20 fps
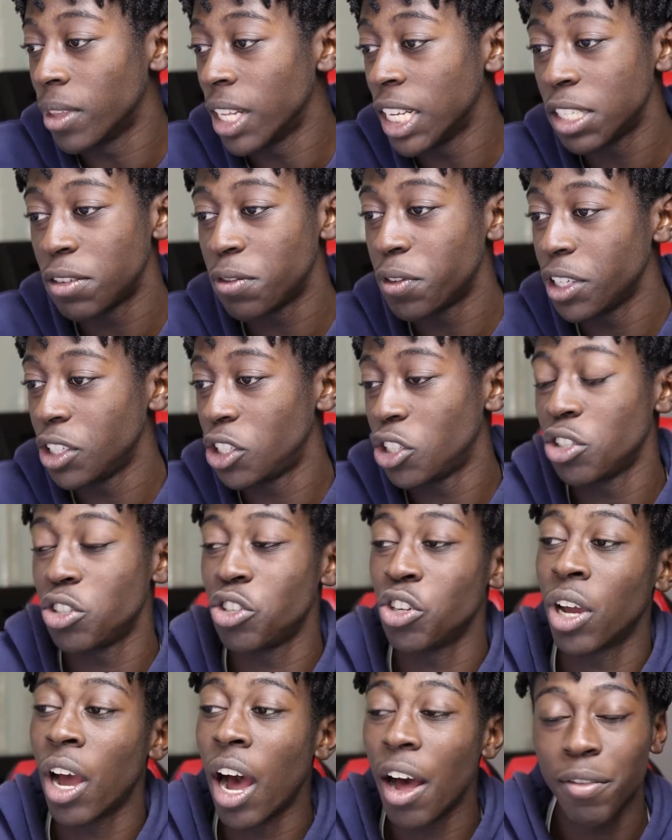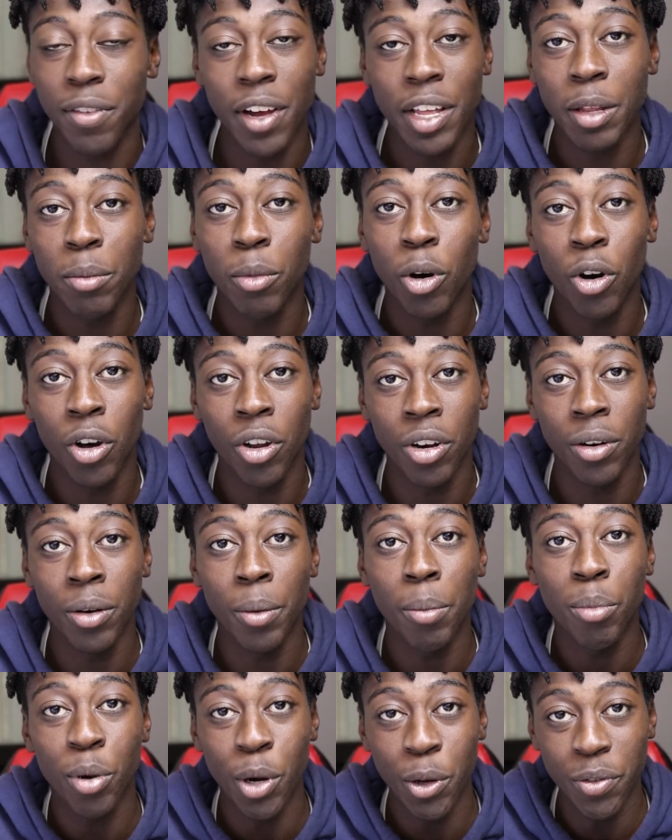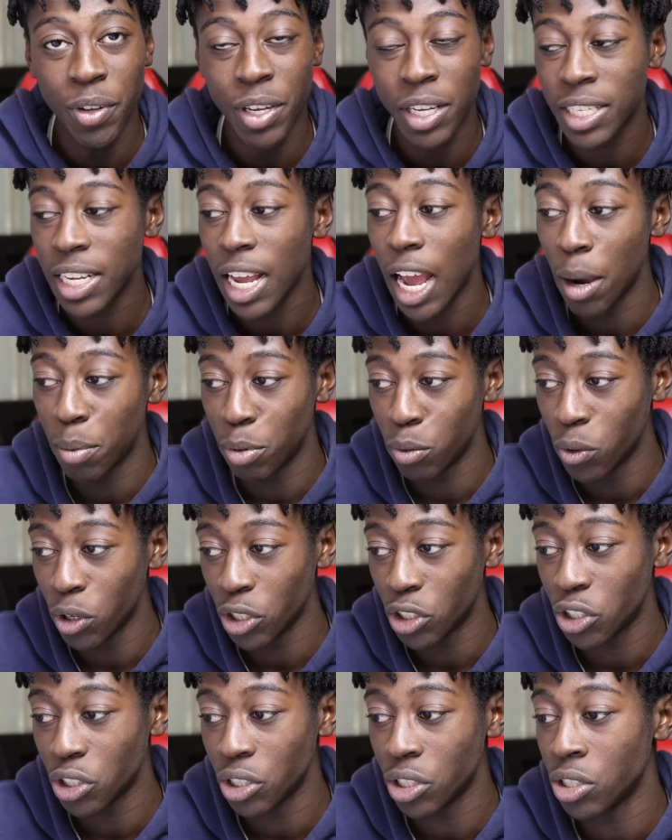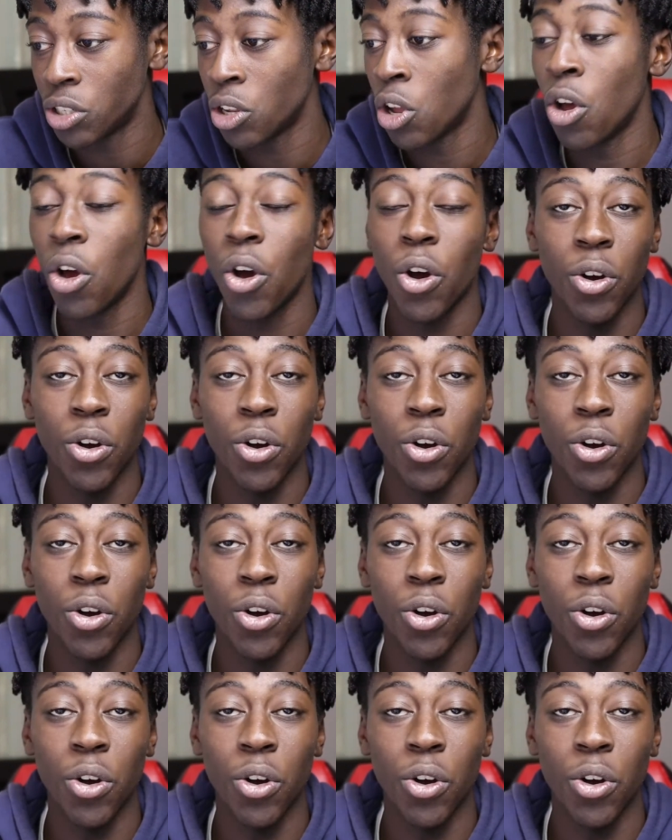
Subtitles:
these features you can't find them on previous Apple Watches.